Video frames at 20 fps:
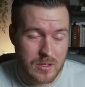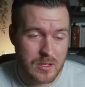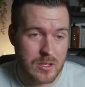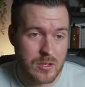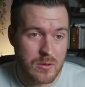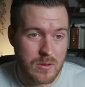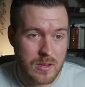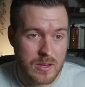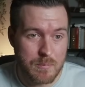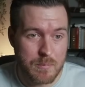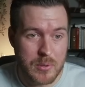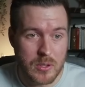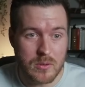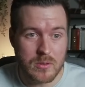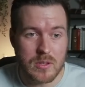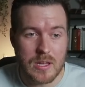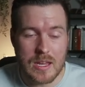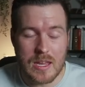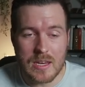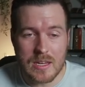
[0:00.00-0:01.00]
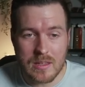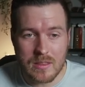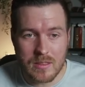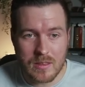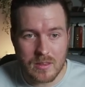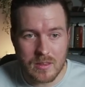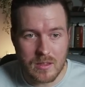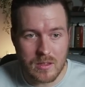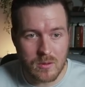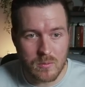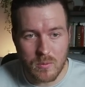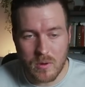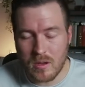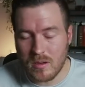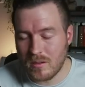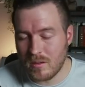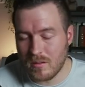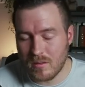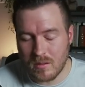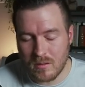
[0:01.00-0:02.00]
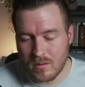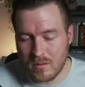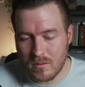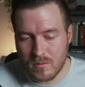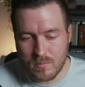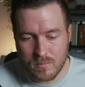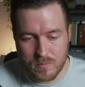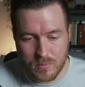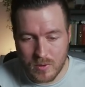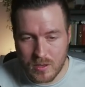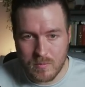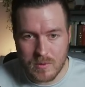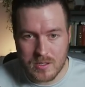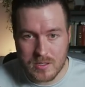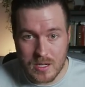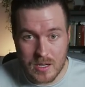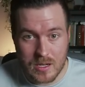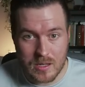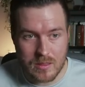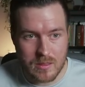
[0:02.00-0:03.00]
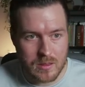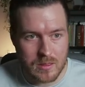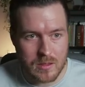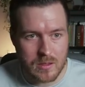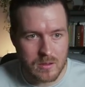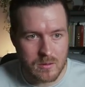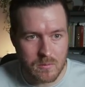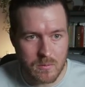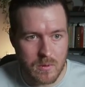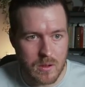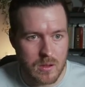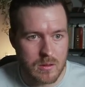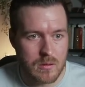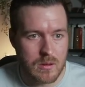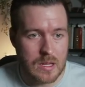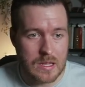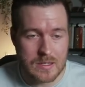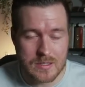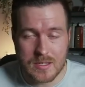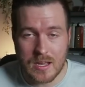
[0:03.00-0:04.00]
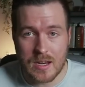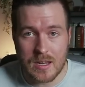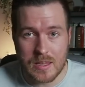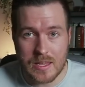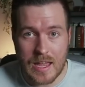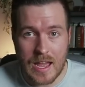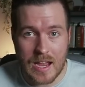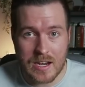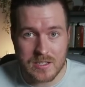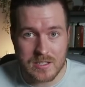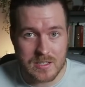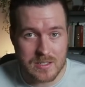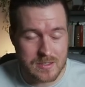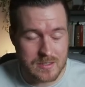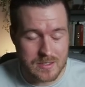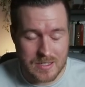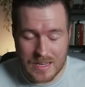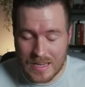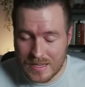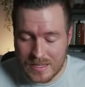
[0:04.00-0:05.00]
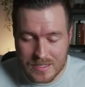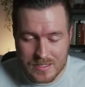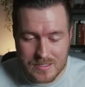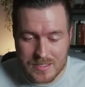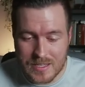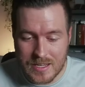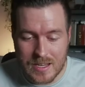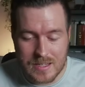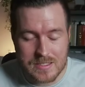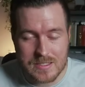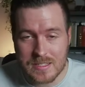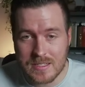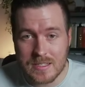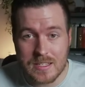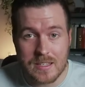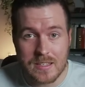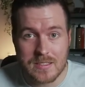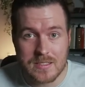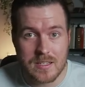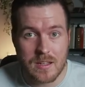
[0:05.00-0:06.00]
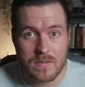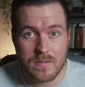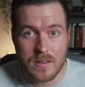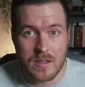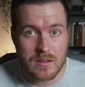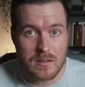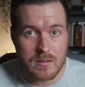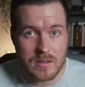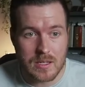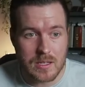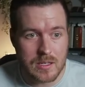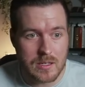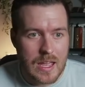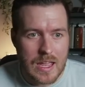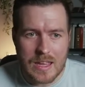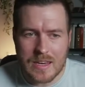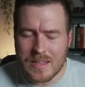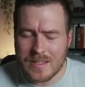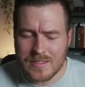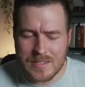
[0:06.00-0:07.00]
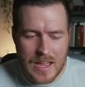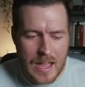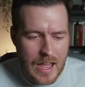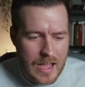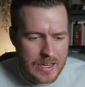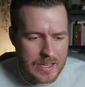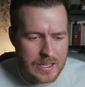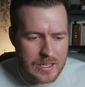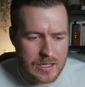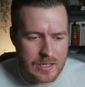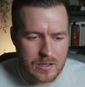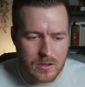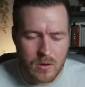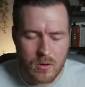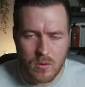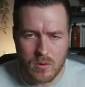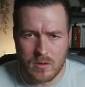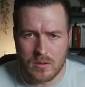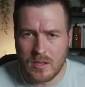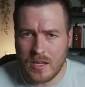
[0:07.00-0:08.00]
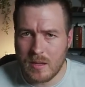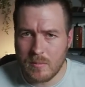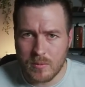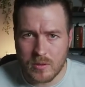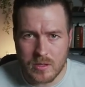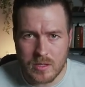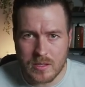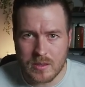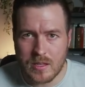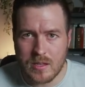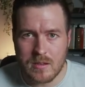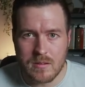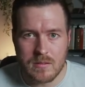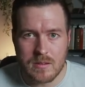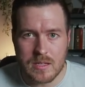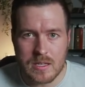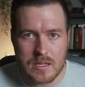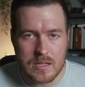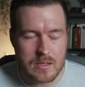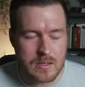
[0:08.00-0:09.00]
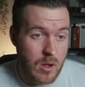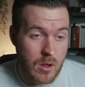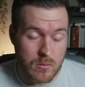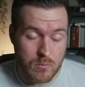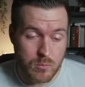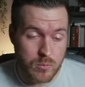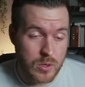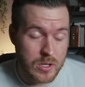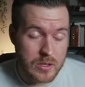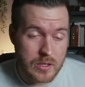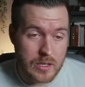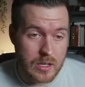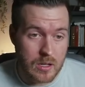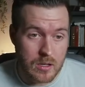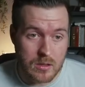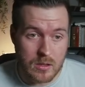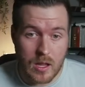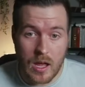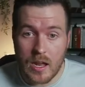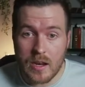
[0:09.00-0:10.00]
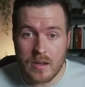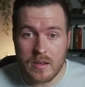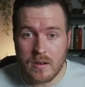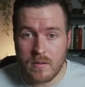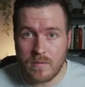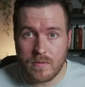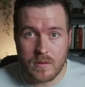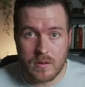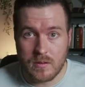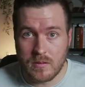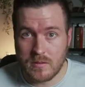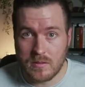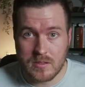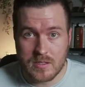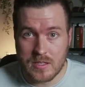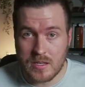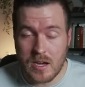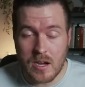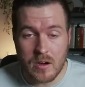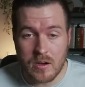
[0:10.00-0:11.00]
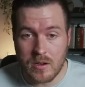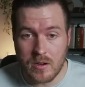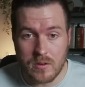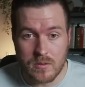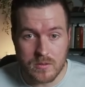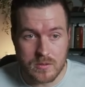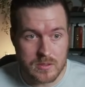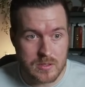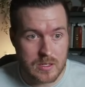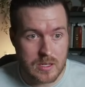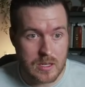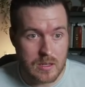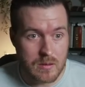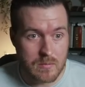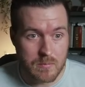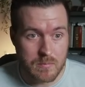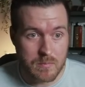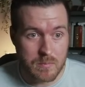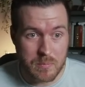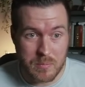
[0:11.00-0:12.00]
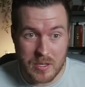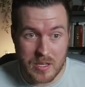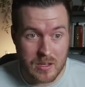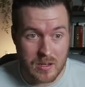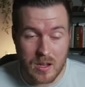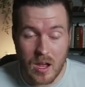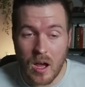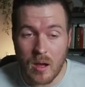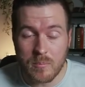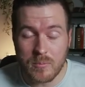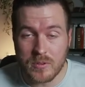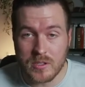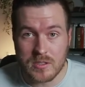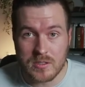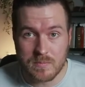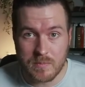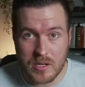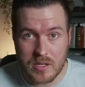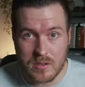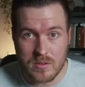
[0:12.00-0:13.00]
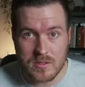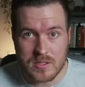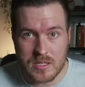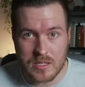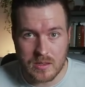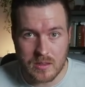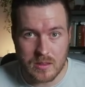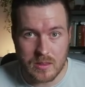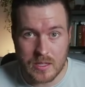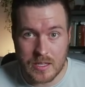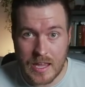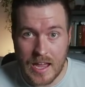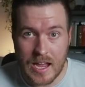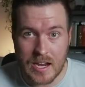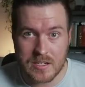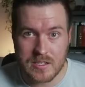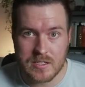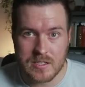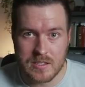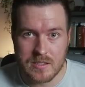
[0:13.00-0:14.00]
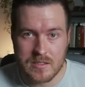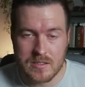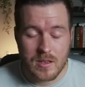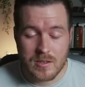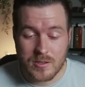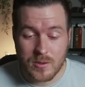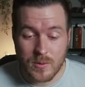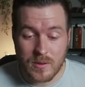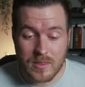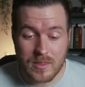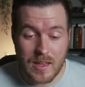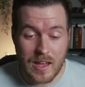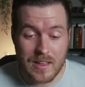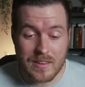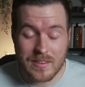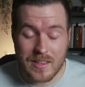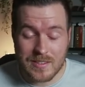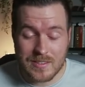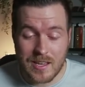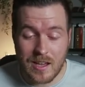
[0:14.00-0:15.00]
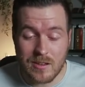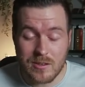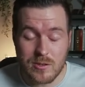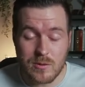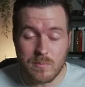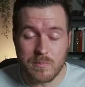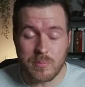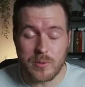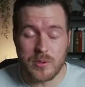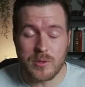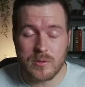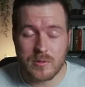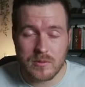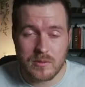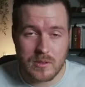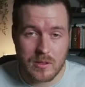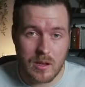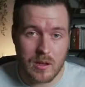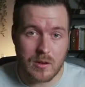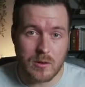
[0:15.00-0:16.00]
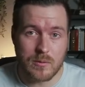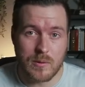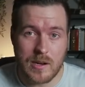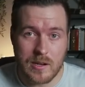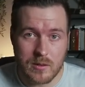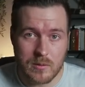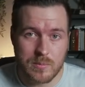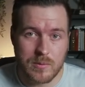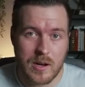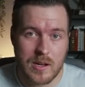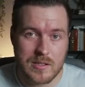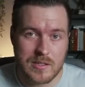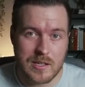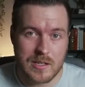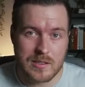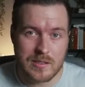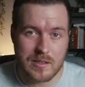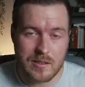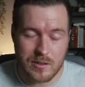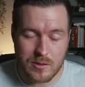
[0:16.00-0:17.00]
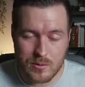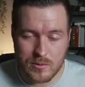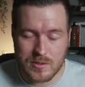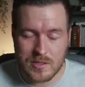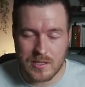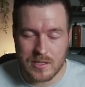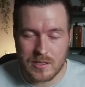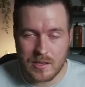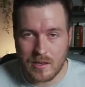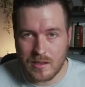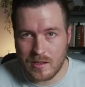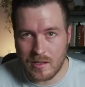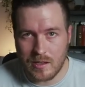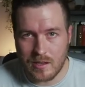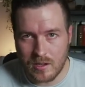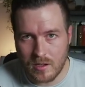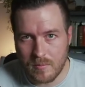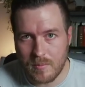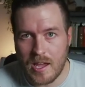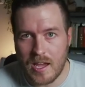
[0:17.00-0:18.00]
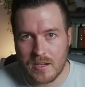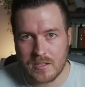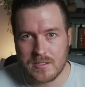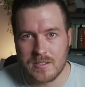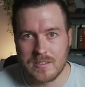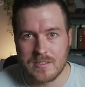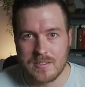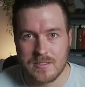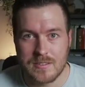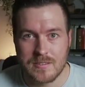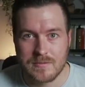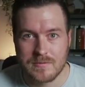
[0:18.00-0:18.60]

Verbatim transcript: you can build anything that you want. You can do pretty much anything that you want inside of the actions, any CICD stuff that you need, any tagging or labeling that you need. really, a lot of different scenarios can be accomplished by using the actions. So with that, that's how you build a Gradle project using GitHub Actions.